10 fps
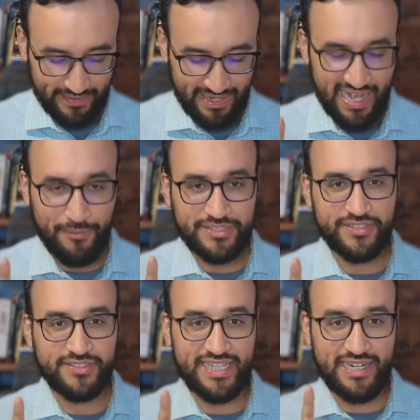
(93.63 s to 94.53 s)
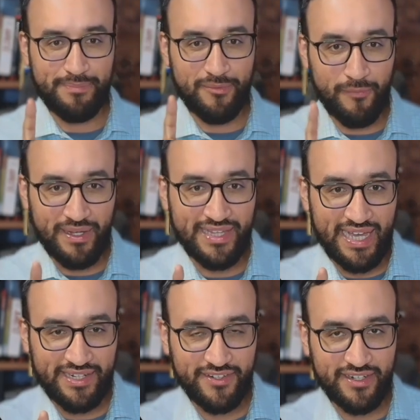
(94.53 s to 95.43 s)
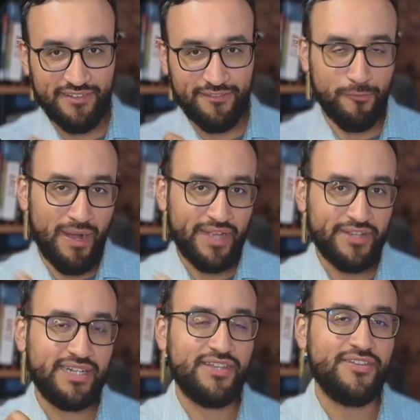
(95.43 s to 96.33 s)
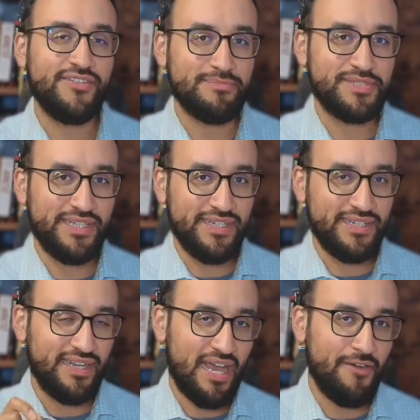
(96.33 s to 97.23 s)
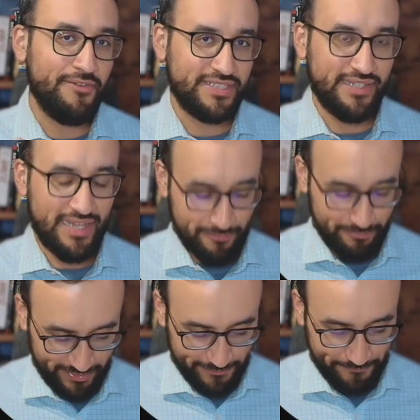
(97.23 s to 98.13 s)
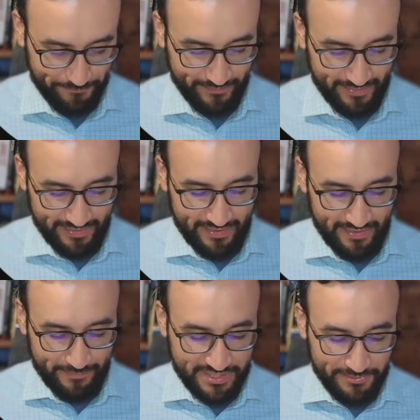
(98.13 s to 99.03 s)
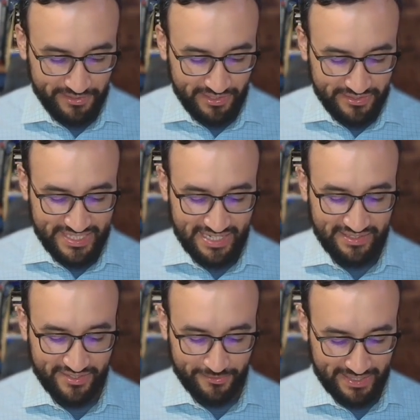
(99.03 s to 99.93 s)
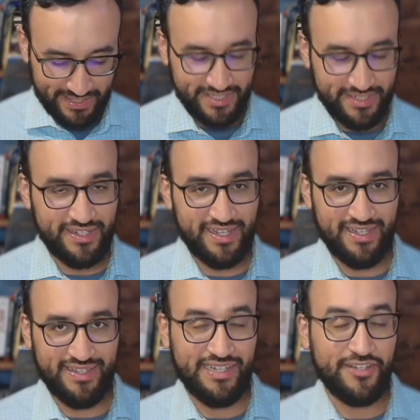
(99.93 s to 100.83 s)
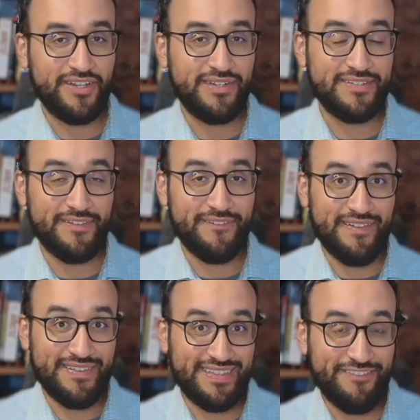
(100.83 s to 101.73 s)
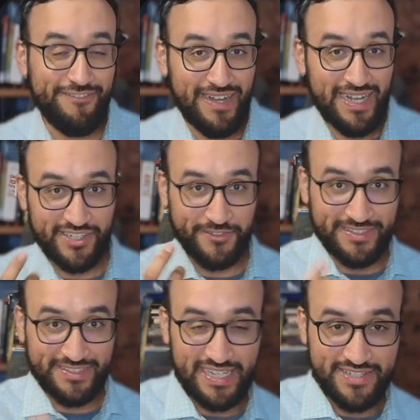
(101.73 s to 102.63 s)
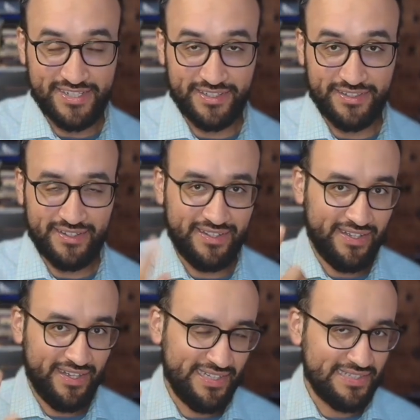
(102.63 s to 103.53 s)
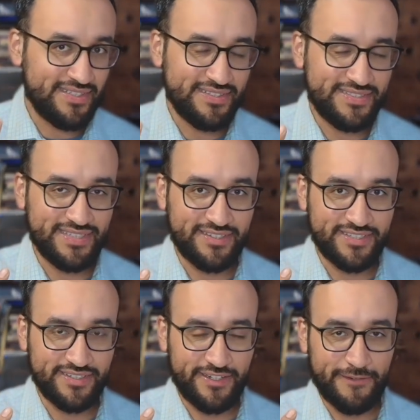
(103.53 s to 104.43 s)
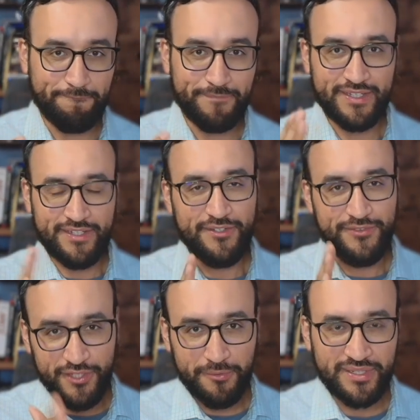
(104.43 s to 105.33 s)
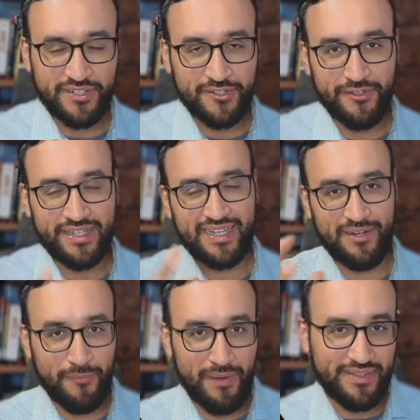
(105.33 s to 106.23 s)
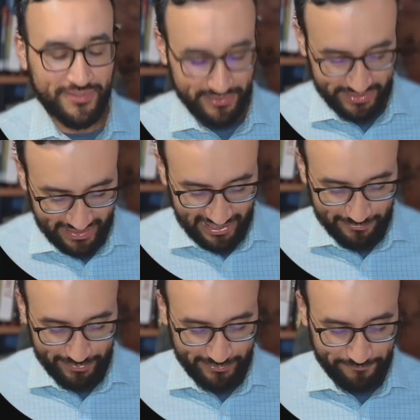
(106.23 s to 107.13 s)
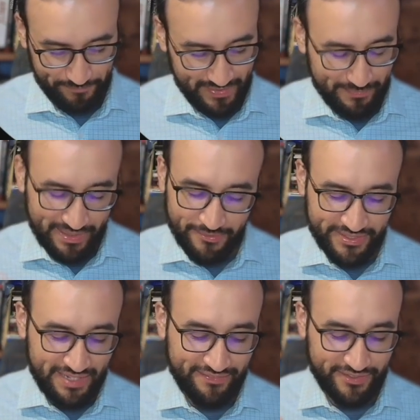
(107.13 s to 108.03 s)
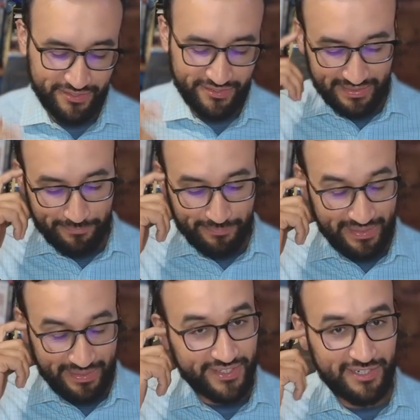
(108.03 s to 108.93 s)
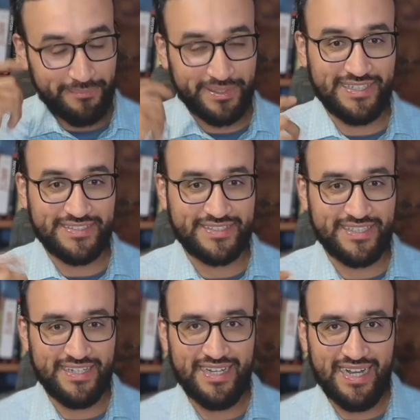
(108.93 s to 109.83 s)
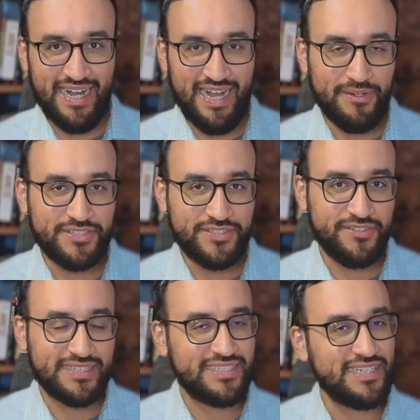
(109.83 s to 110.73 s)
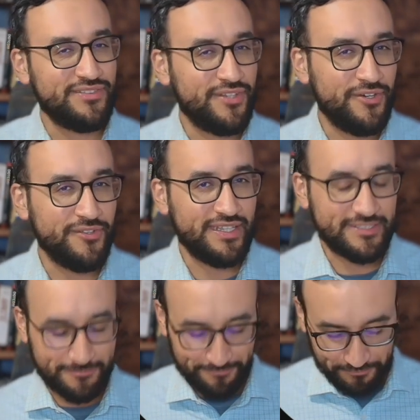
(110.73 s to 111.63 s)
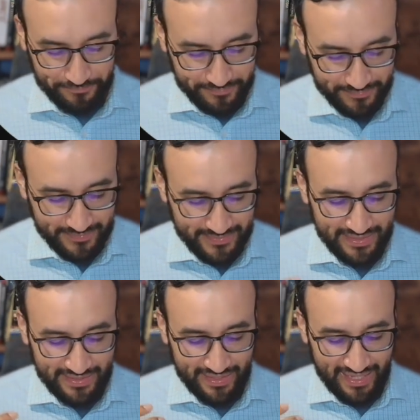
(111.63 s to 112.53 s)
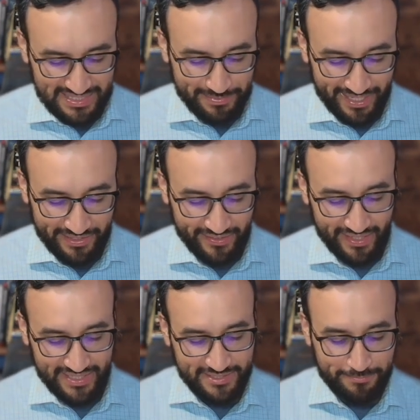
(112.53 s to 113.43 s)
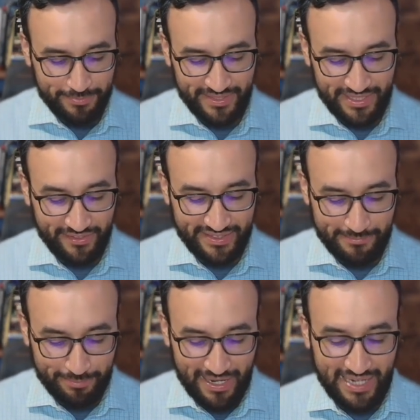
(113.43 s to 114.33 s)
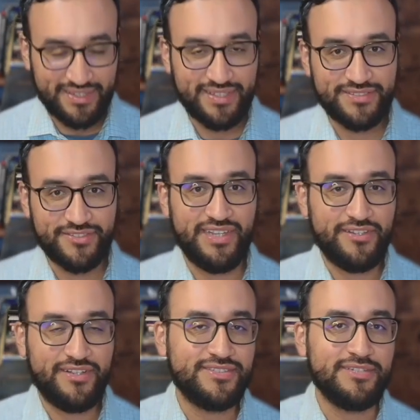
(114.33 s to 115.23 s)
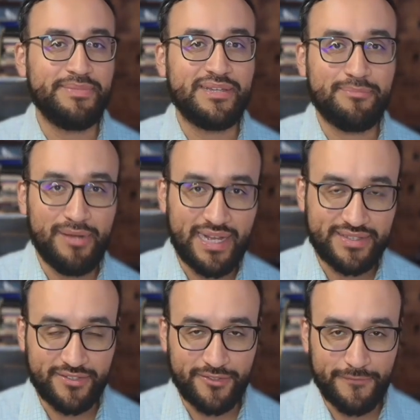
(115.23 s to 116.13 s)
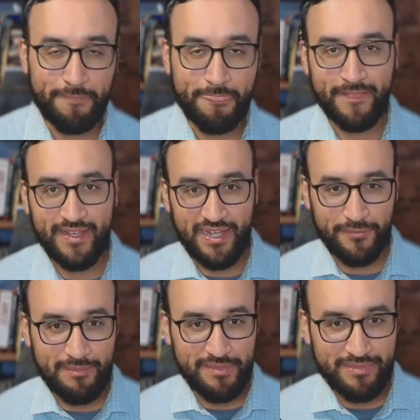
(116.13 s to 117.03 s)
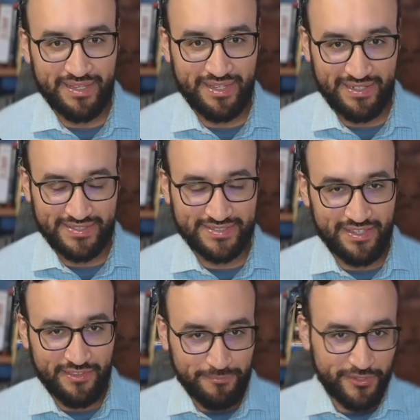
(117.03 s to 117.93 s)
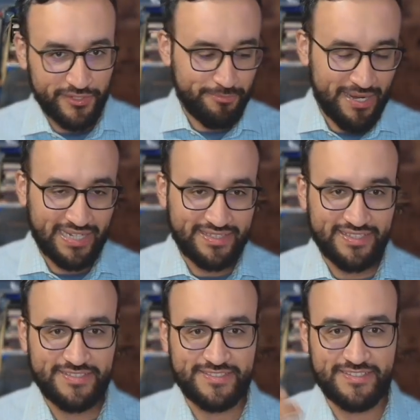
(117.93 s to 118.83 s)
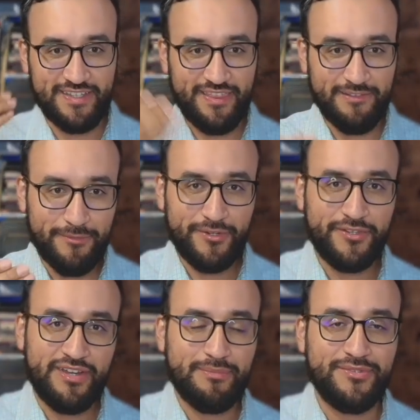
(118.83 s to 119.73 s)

I want you to set up a one-liner of why you're going to use Obsidian and how it's going to help you. Because when you understand the direction, then you can define your intention. And that's the distinction here. Know where you're going and why the tool is going to help you. But I won't dive too deep into here because I want you to actually know this. As a beginner, it's important that you get to practice so that you can start being practical. And what I mean by that is the more you practice, the more you're able